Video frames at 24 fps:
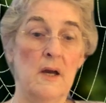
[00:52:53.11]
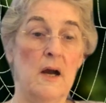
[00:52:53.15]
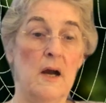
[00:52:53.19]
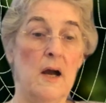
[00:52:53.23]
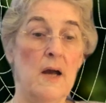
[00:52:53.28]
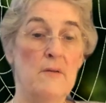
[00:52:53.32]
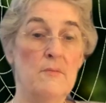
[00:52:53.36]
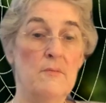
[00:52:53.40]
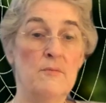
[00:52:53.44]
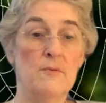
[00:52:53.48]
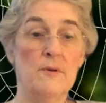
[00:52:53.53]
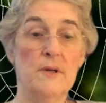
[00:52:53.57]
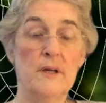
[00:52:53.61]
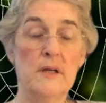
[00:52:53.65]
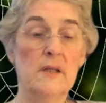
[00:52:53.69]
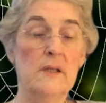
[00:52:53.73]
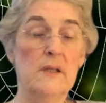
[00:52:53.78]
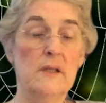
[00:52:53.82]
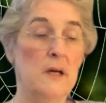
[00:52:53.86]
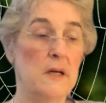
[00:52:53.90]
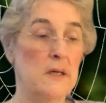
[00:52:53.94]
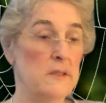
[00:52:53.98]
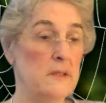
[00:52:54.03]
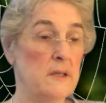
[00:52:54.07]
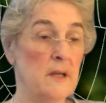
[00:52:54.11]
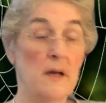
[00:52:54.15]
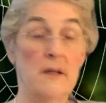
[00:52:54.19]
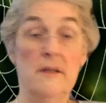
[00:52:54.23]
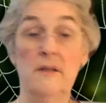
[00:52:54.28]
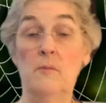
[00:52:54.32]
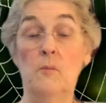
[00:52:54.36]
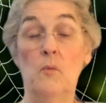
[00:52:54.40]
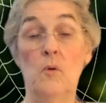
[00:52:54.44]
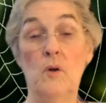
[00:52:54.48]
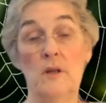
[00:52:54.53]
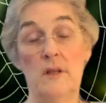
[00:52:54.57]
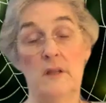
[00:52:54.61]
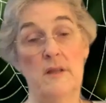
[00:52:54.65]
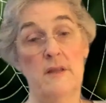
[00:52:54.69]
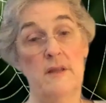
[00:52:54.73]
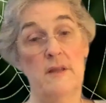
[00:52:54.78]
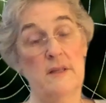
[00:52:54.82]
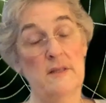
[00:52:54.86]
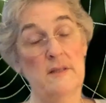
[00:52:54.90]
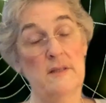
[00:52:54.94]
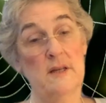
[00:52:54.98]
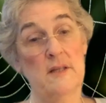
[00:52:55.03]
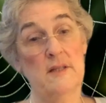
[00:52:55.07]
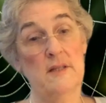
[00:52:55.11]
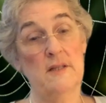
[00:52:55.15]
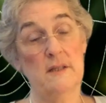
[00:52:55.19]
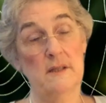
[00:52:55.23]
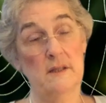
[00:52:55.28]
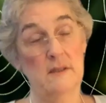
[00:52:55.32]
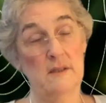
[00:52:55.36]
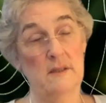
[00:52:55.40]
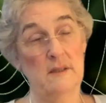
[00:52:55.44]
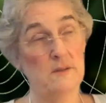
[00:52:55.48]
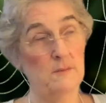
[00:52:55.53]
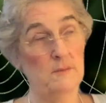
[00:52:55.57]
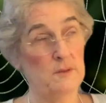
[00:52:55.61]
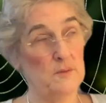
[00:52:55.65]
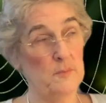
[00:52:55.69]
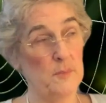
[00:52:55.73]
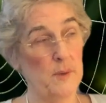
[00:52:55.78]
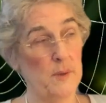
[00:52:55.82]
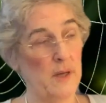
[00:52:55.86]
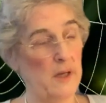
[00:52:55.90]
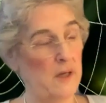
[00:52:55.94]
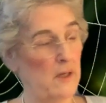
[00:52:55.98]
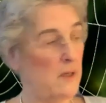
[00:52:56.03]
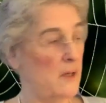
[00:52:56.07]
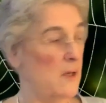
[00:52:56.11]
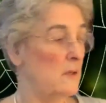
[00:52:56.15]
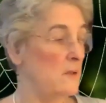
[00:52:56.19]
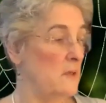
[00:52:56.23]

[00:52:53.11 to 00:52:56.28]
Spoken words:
I realized now, and one of the things I did, this was bad,